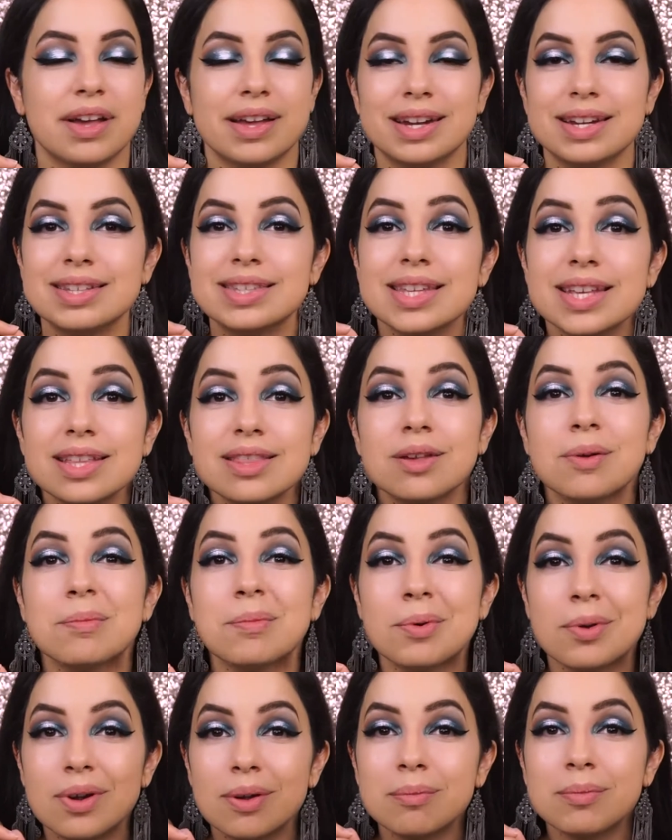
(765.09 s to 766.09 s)
Honestly, the
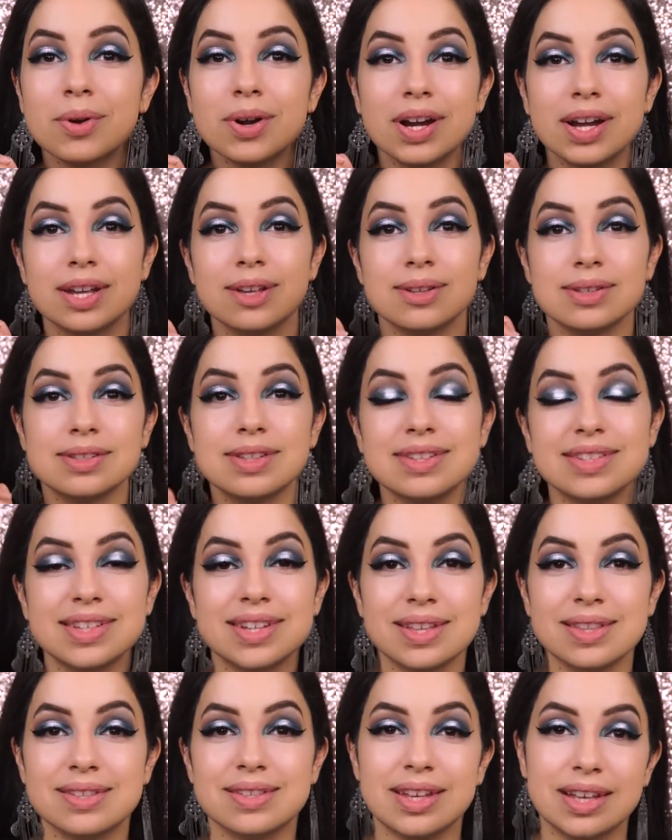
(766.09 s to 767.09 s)
more and more I use
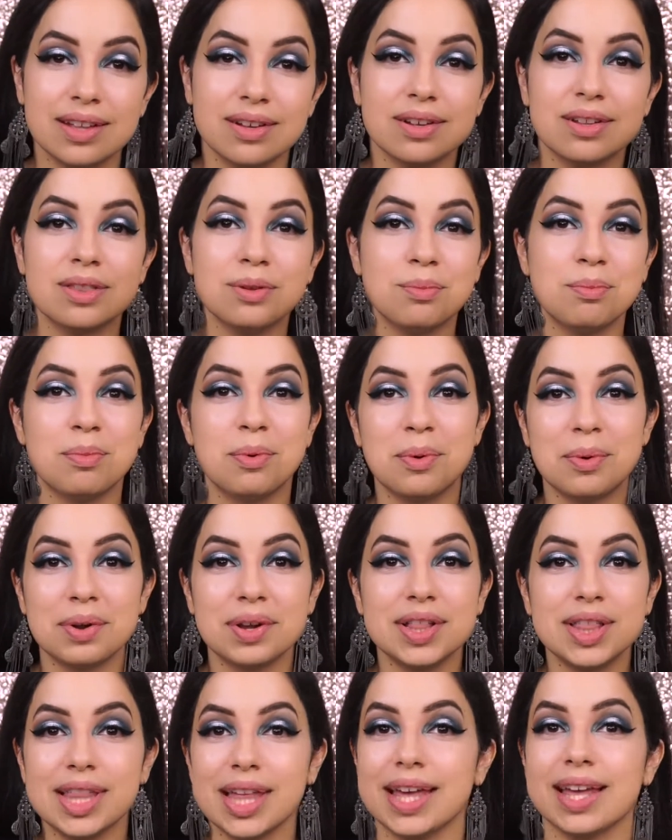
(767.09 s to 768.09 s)
this concealer, the
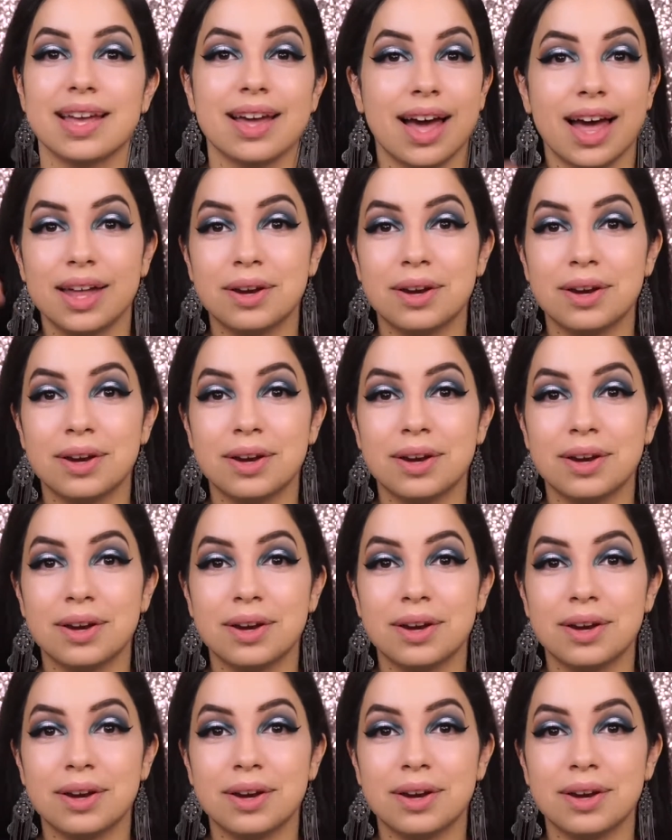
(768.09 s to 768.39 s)
more, like,